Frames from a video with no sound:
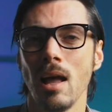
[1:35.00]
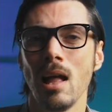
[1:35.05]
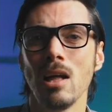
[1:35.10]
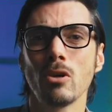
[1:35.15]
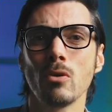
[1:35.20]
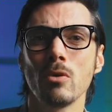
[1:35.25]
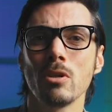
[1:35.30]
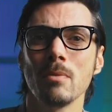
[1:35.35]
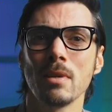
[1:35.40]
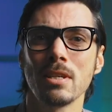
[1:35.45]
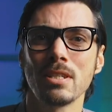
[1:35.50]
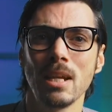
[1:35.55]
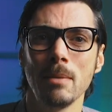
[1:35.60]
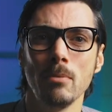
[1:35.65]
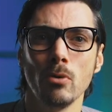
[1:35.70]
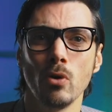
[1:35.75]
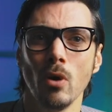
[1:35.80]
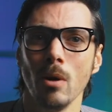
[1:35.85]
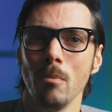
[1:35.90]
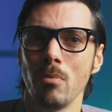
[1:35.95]
Algorithmic
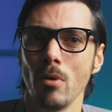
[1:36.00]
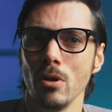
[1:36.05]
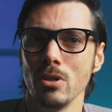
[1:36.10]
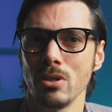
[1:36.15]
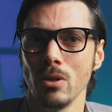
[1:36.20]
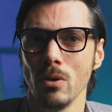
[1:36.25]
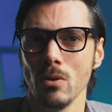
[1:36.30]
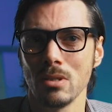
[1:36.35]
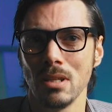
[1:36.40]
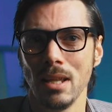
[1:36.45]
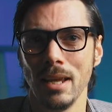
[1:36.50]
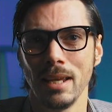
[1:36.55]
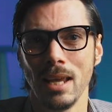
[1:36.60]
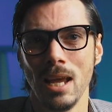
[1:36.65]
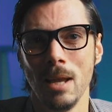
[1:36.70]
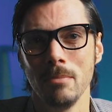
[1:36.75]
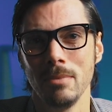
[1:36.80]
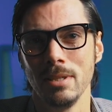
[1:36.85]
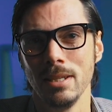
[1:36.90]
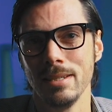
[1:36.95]
stablecoin protocols
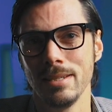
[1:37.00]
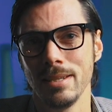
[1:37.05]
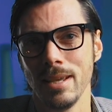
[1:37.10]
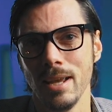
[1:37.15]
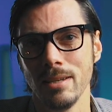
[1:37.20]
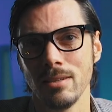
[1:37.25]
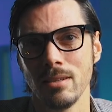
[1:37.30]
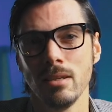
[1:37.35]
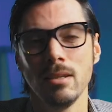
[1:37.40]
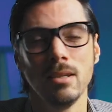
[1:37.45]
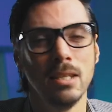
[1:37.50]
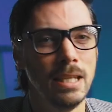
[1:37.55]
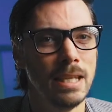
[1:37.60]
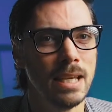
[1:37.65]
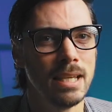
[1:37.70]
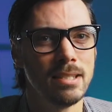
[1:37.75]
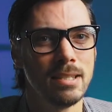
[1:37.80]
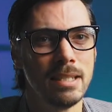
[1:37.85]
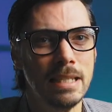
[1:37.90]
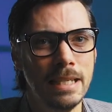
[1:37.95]
like Empty Set,
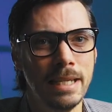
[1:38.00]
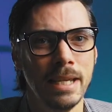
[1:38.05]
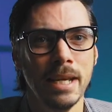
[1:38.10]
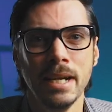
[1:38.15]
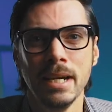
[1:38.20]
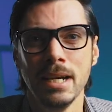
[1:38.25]
ESD,